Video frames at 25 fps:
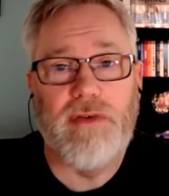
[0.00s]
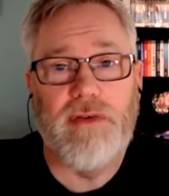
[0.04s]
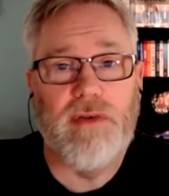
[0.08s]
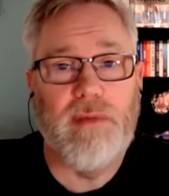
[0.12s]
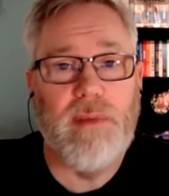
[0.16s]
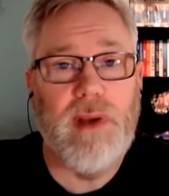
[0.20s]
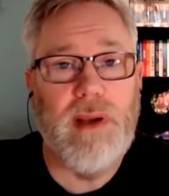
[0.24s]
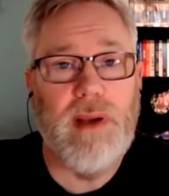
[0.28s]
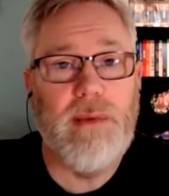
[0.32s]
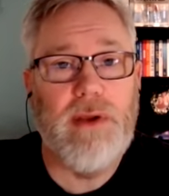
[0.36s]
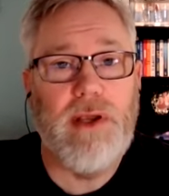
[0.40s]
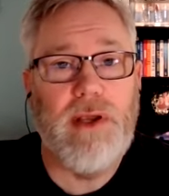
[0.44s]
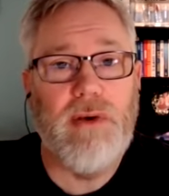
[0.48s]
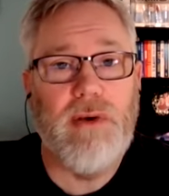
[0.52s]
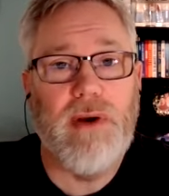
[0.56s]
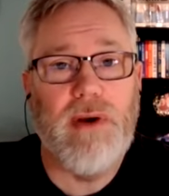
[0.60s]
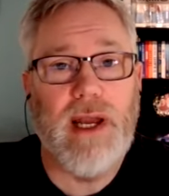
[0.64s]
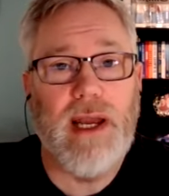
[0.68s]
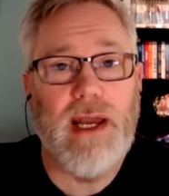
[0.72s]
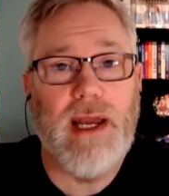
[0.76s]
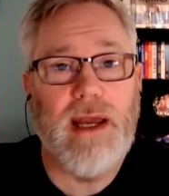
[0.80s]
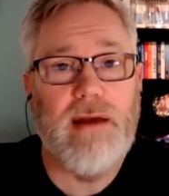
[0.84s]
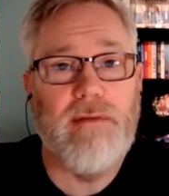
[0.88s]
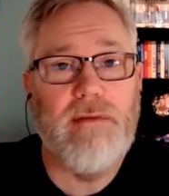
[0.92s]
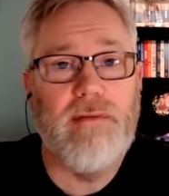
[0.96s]
So maybe you
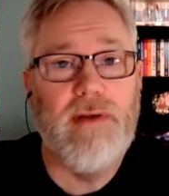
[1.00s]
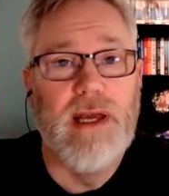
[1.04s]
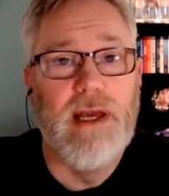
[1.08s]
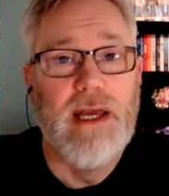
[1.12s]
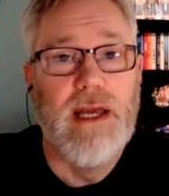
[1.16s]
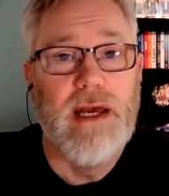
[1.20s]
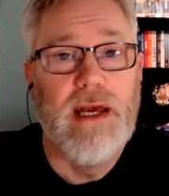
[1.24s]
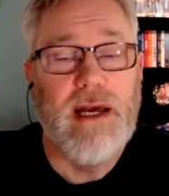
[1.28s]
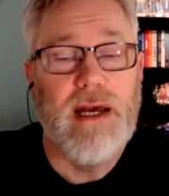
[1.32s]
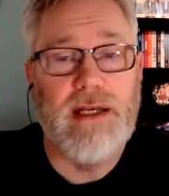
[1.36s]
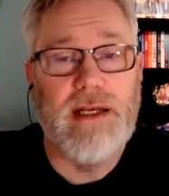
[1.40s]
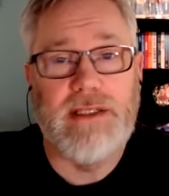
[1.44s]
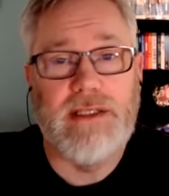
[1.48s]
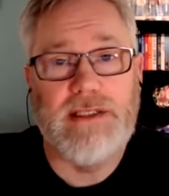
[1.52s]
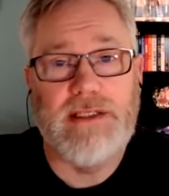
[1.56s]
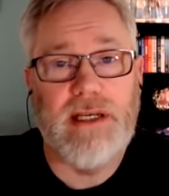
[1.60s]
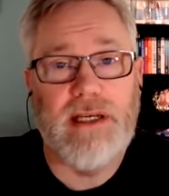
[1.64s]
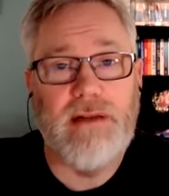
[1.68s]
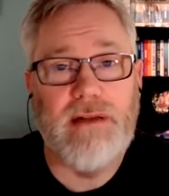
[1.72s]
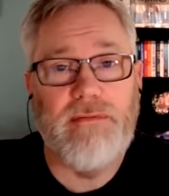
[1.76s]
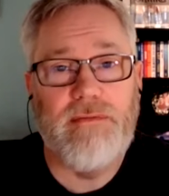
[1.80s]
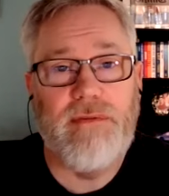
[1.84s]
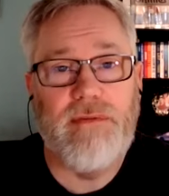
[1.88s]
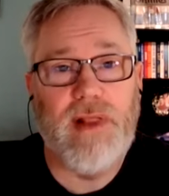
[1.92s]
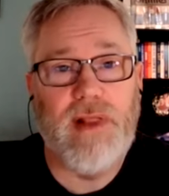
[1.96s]
have a
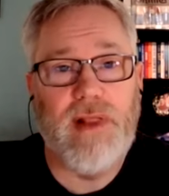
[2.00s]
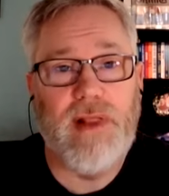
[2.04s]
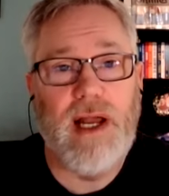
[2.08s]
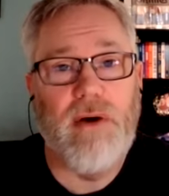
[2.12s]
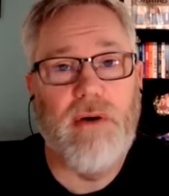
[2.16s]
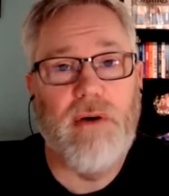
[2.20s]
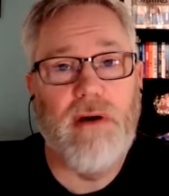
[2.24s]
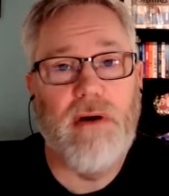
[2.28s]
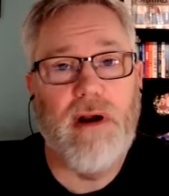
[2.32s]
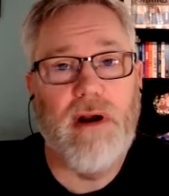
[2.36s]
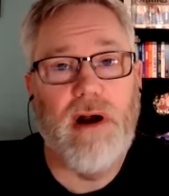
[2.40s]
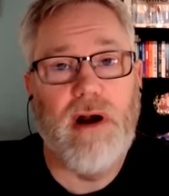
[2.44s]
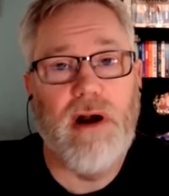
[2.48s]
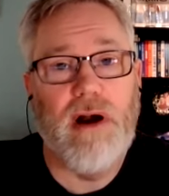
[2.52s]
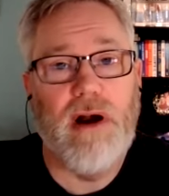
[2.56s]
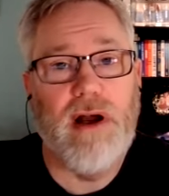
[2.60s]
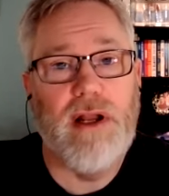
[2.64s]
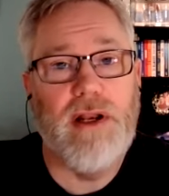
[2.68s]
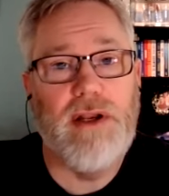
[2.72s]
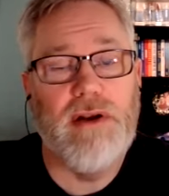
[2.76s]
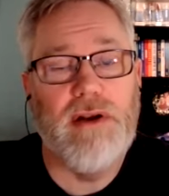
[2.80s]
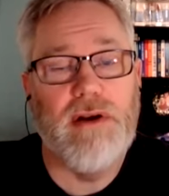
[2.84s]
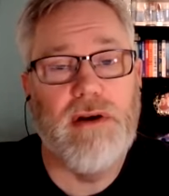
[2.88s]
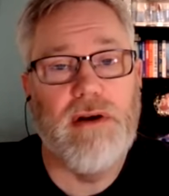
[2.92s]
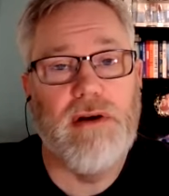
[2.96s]
sunflower
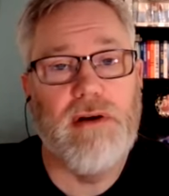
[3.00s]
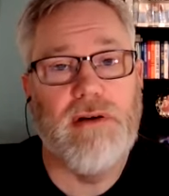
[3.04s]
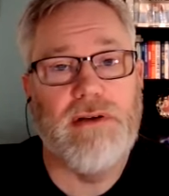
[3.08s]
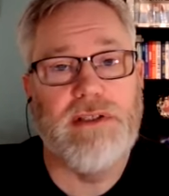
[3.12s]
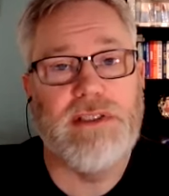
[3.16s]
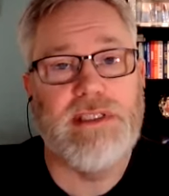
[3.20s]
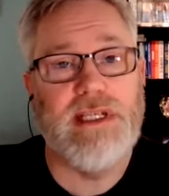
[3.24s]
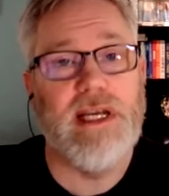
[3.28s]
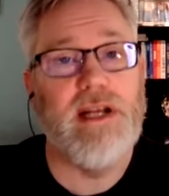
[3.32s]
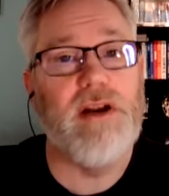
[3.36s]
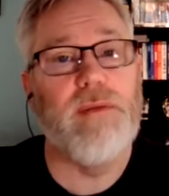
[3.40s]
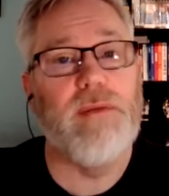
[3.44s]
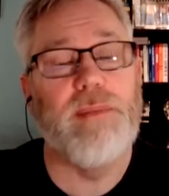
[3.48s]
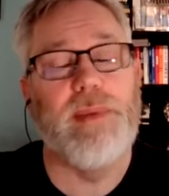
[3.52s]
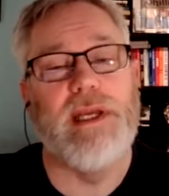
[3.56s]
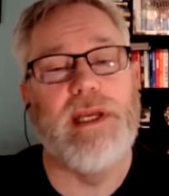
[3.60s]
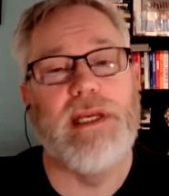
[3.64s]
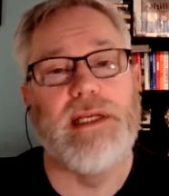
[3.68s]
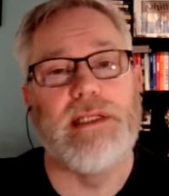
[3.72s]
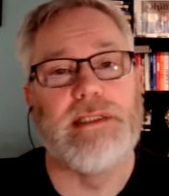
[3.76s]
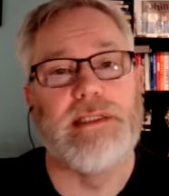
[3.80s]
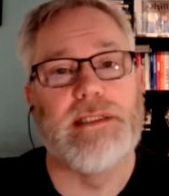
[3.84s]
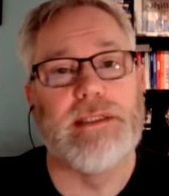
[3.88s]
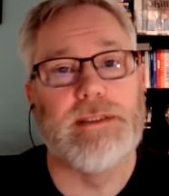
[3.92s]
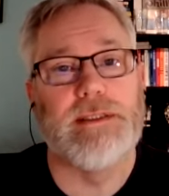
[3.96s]
on your
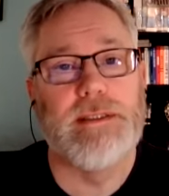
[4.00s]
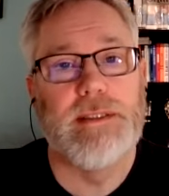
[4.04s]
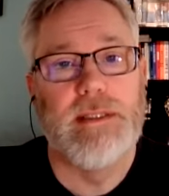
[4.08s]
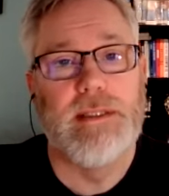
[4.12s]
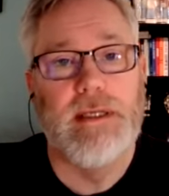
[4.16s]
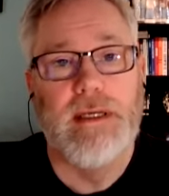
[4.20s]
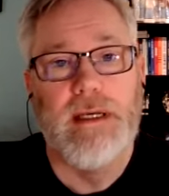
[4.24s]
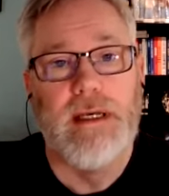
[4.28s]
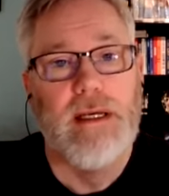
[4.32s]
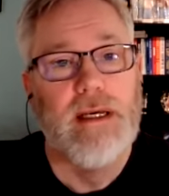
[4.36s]
centerpieces.